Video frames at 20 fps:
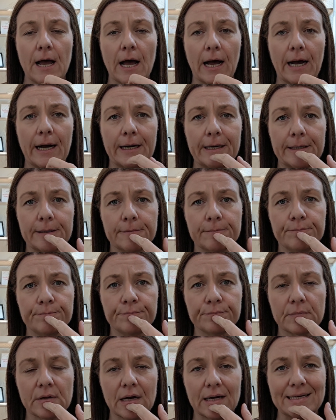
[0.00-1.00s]

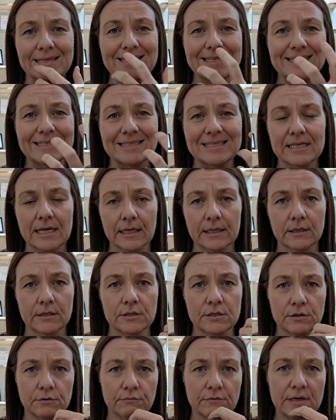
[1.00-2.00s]
I did a second
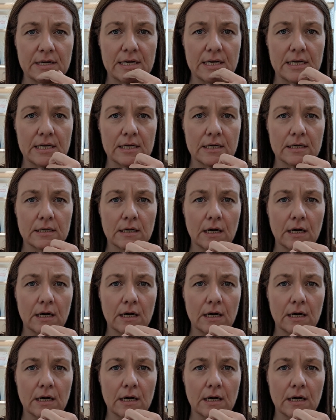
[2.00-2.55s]
degree